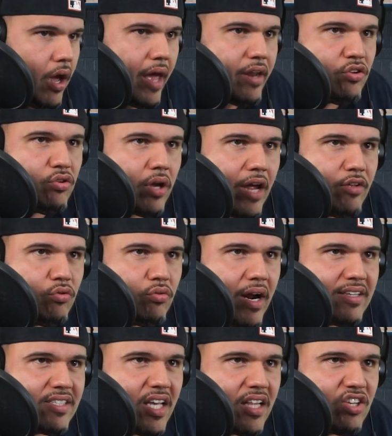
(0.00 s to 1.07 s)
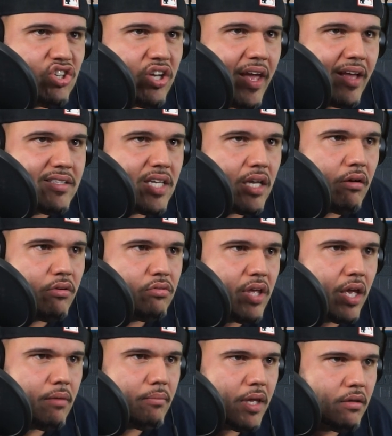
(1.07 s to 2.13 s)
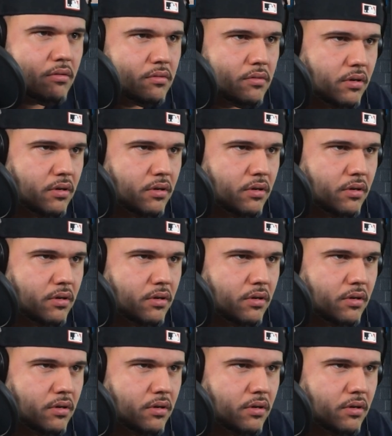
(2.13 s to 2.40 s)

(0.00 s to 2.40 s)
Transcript: And you guys say that she can't sing? Are you kidding me?